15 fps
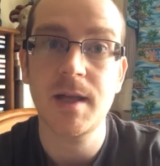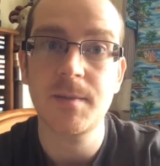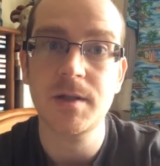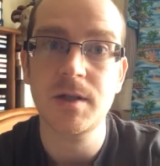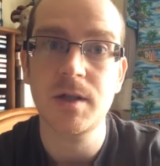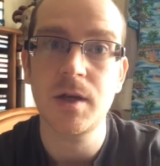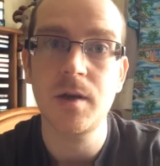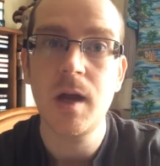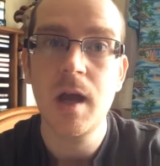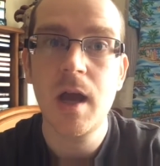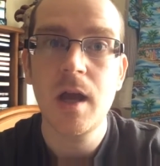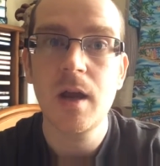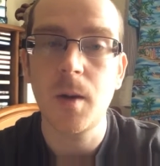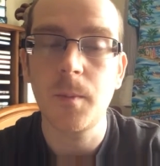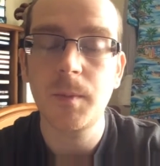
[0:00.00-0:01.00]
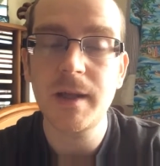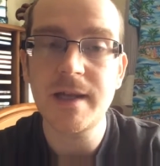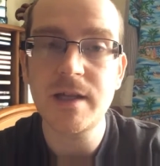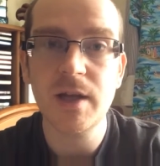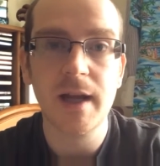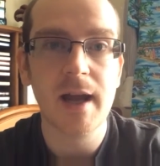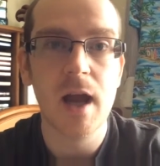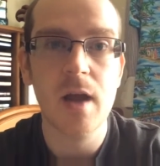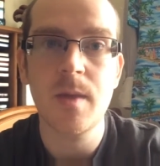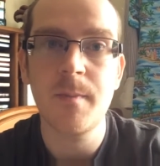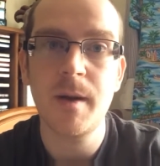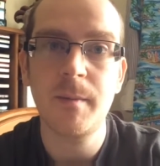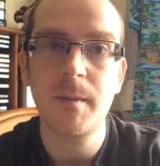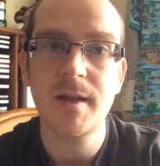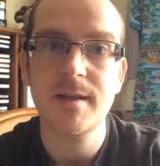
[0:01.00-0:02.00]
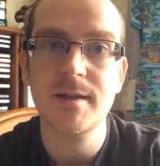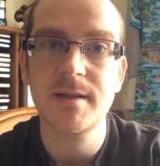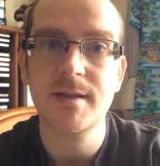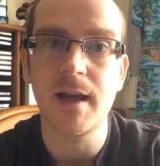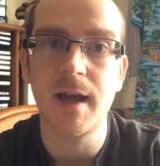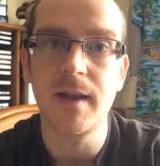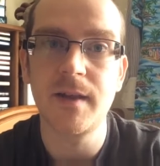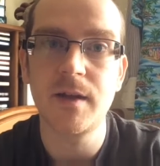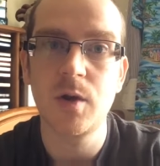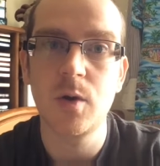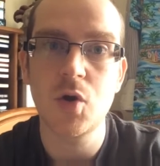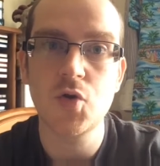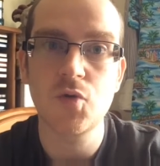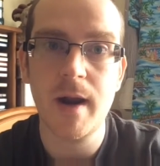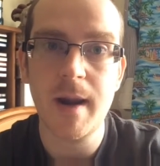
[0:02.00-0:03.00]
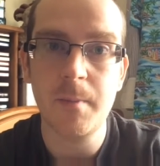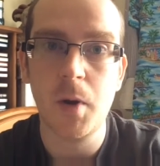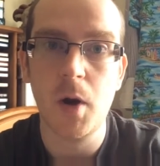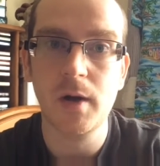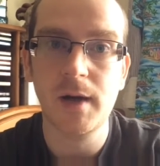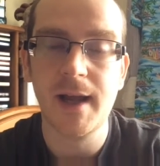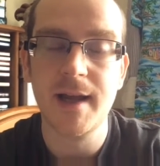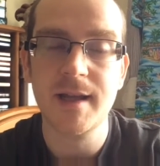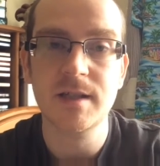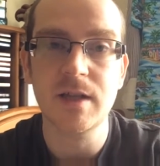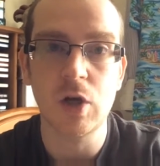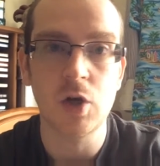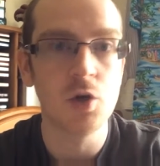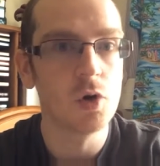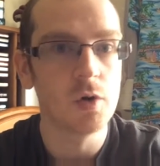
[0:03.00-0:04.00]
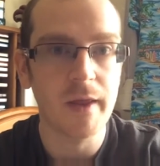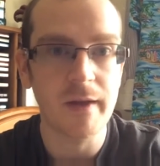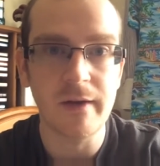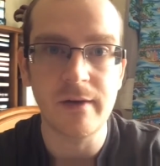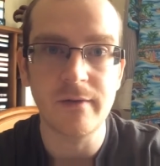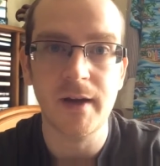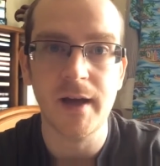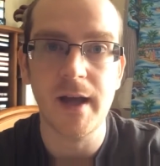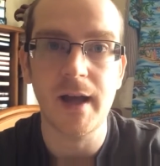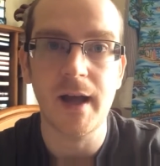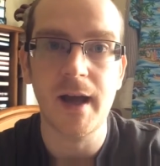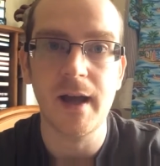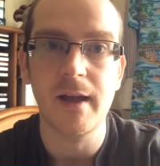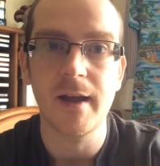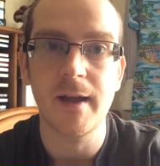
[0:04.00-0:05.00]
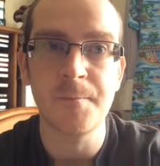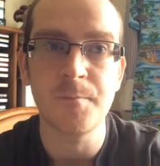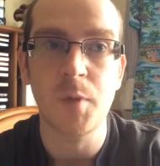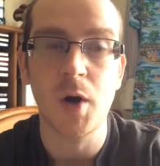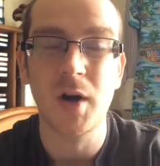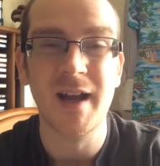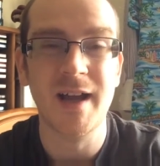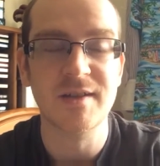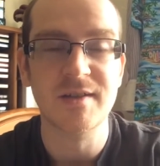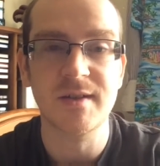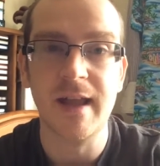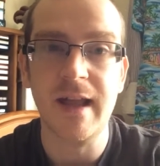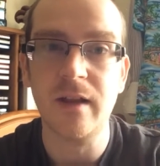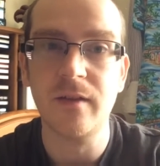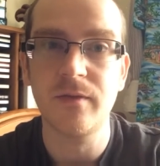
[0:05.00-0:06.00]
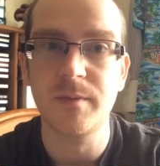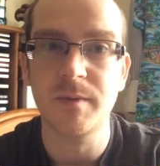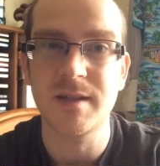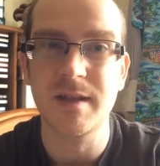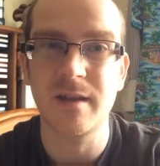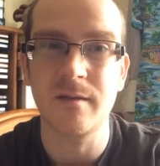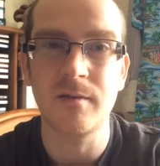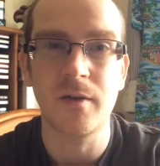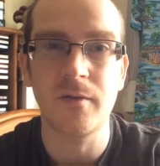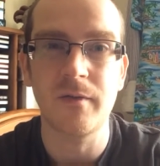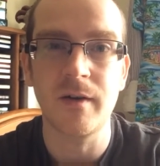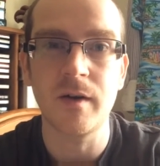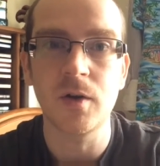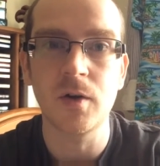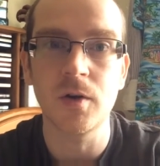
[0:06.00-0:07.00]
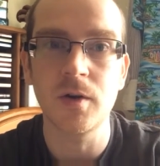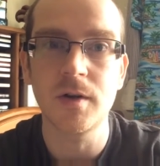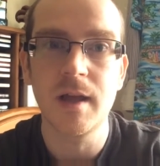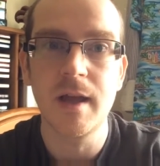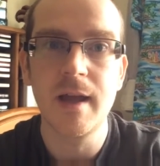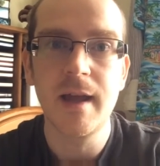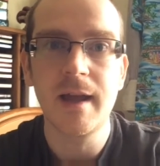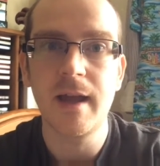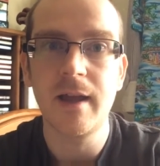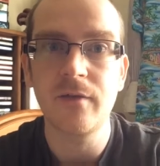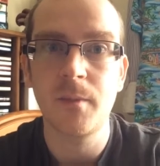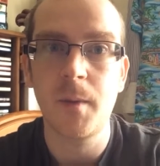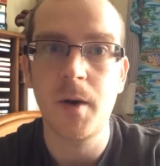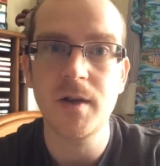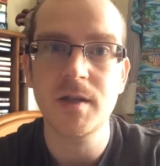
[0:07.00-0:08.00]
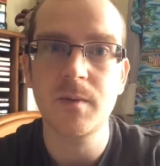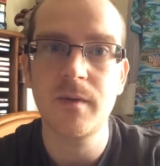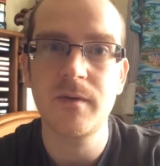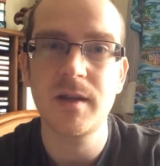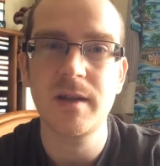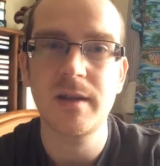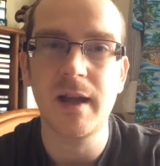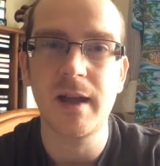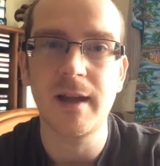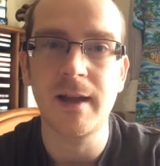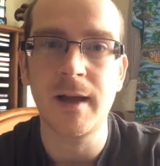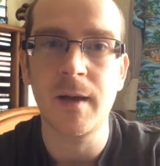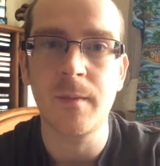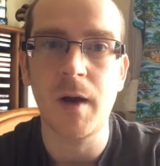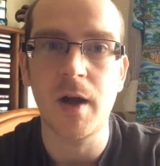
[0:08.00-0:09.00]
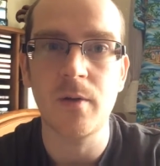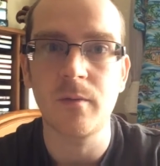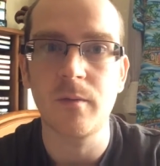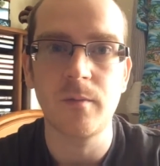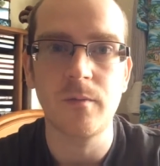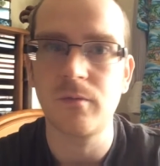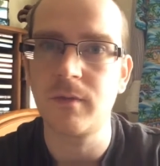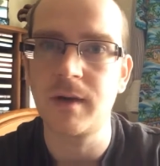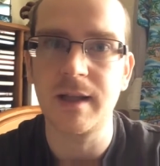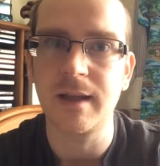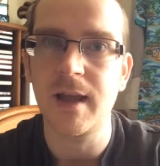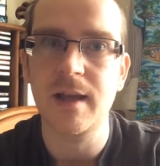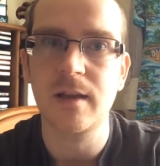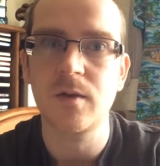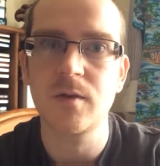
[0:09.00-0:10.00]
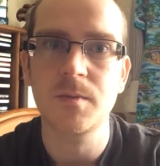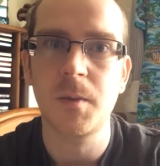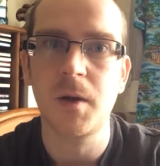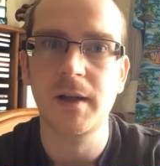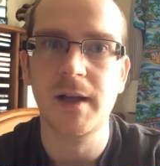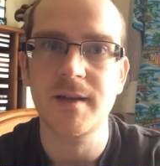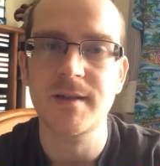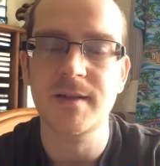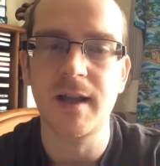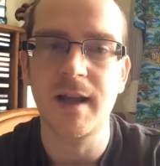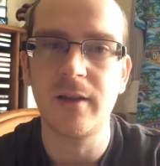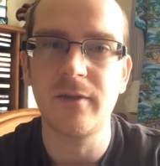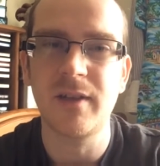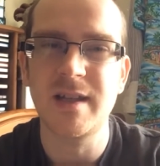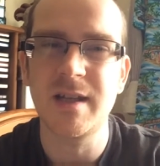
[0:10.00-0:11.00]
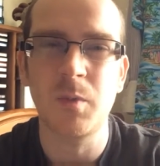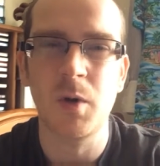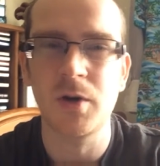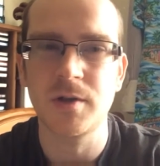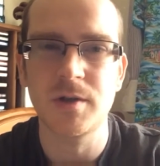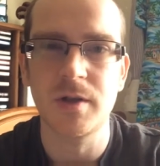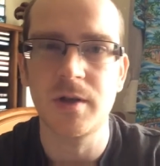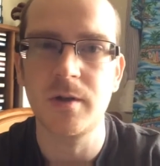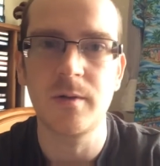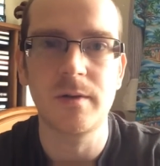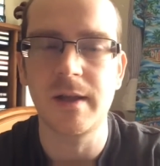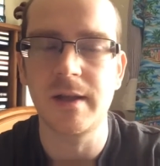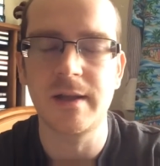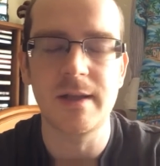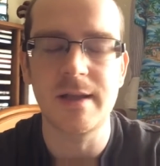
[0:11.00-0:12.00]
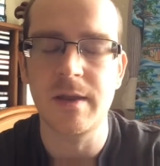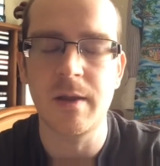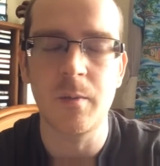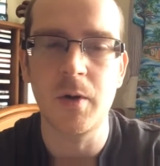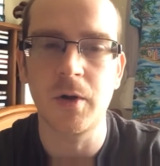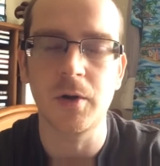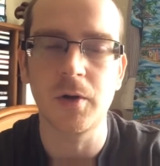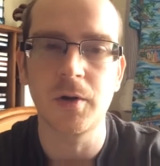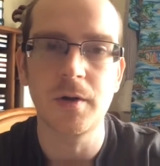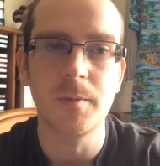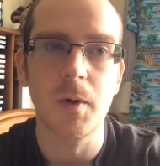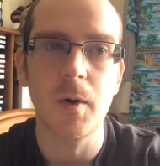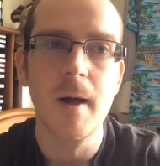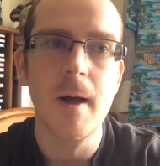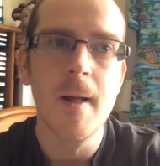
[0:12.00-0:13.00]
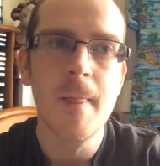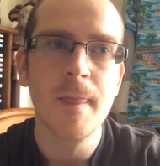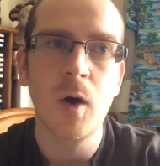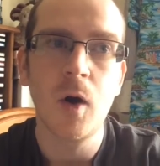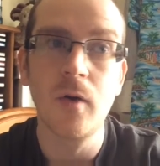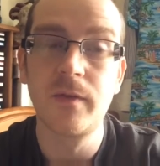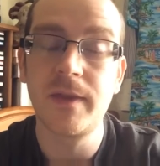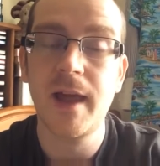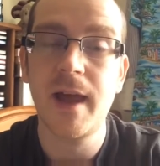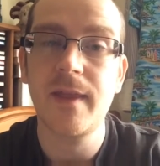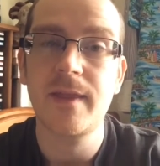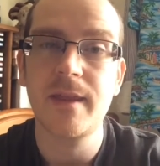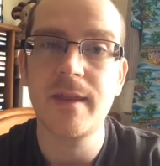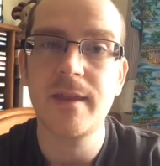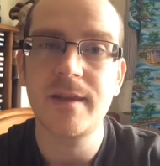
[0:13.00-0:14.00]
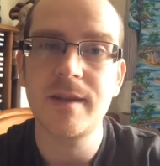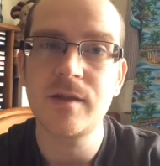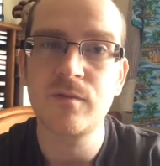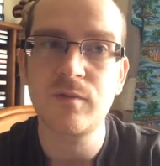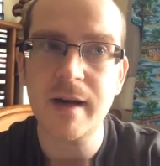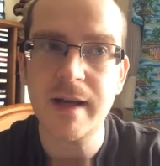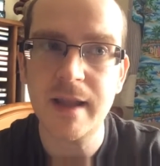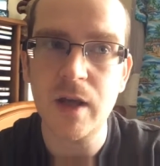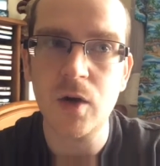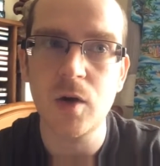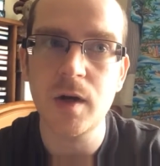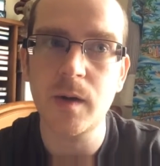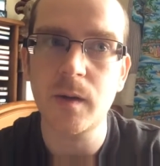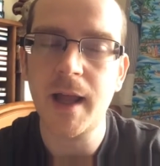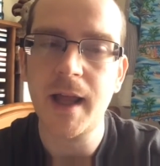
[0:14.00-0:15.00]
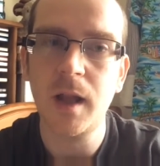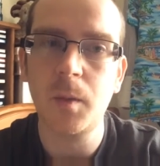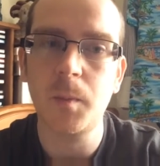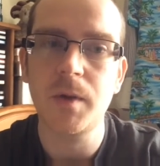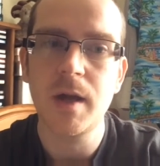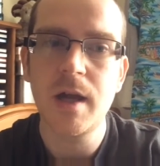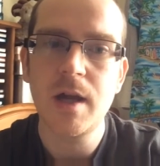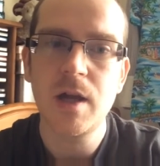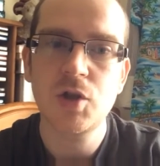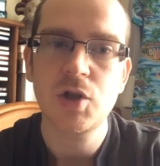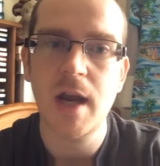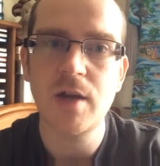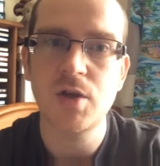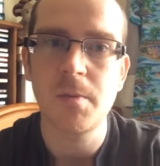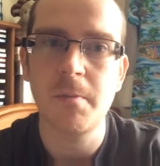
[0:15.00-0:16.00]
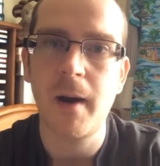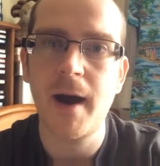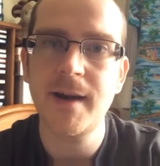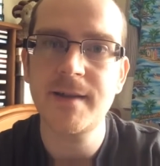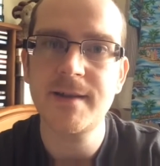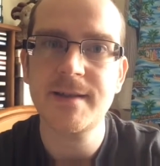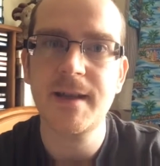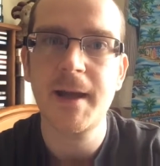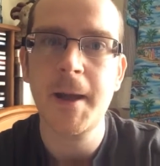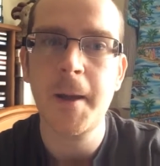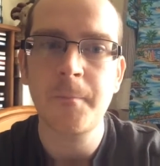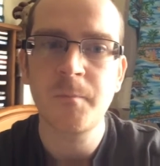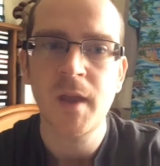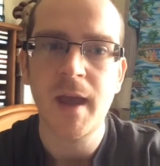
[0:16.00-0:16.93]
tips to you. Please check out The Minimalists. They do a great podcast. Ignore their podcasts and health, because they're not very good, if I'm honest with you. I don't really like those podcasts and health. They did one or two, they weren't good, but other than that, it's really good. It'll help change your mindset.